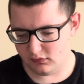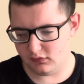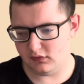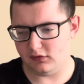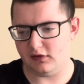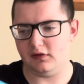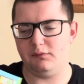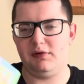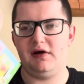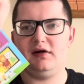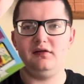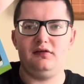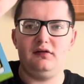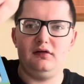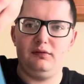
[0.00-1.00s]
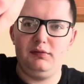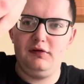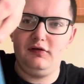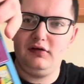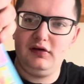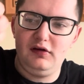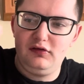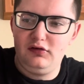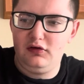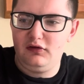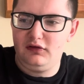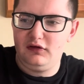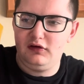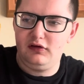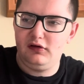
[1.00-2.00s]
And on the back it says, PBS Kids
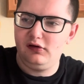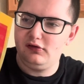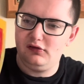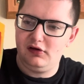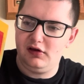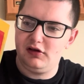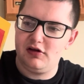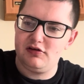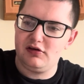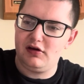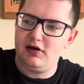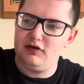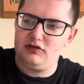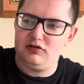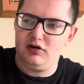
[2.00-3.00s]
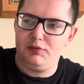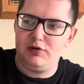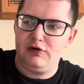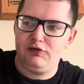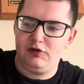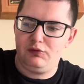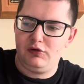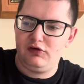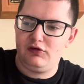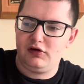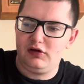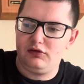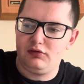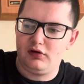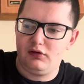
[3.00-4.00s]
shows and entertain, educate, stream, whenever and wherever
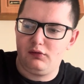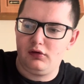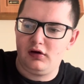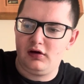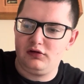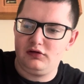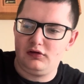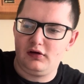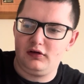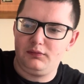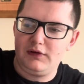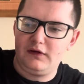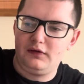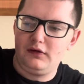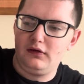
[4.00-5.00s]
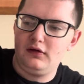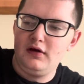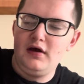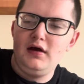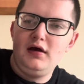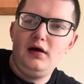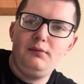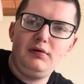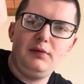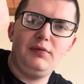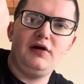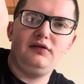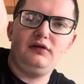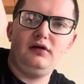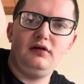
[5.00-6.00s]
kids want to watch. Talks about the
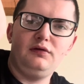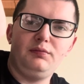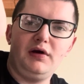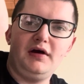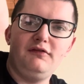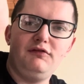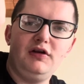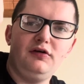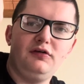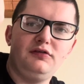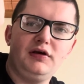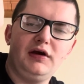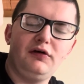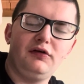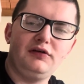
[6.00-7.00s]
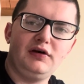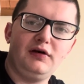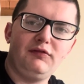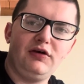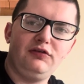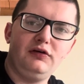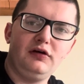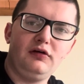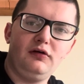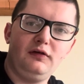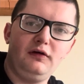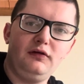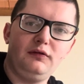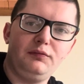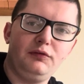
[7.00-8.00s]
PBS Kids Prime Video channel, which I'm actually
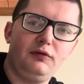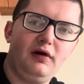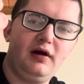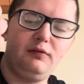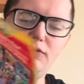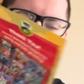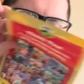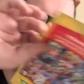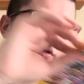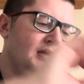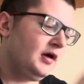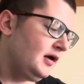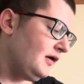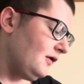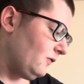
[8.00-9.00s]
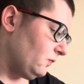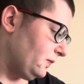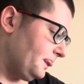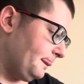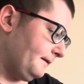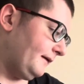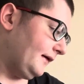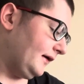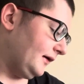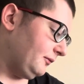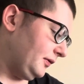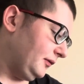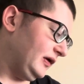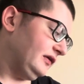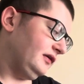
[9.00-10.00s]
currently subscribed to the
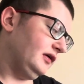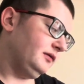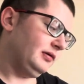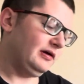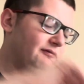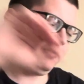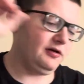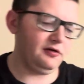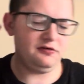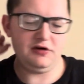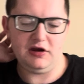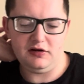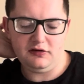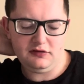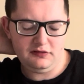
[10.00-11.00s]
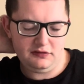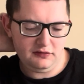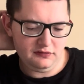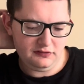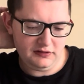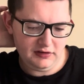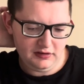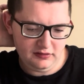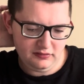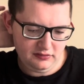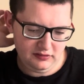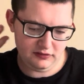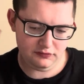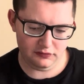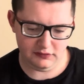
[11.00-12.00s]
PBS Kids Prime Video channel, because there's like a
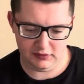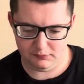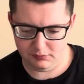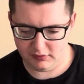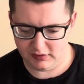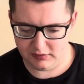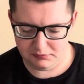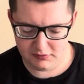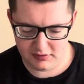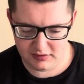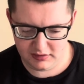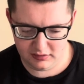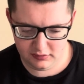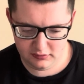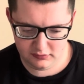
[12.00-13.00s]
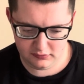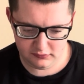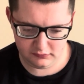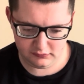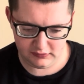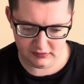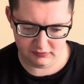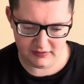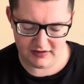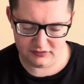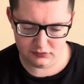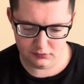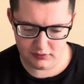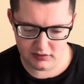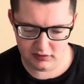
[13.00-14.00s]
deal for like Prime Day, like
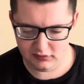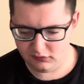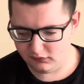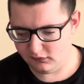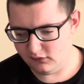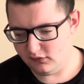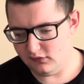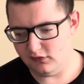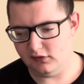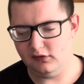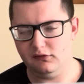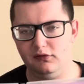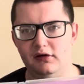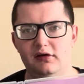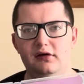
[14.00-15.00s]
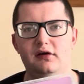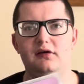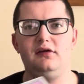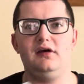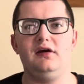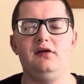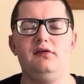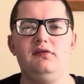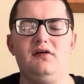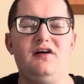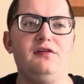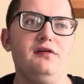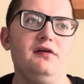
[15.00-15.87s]
last week, where you could get like all the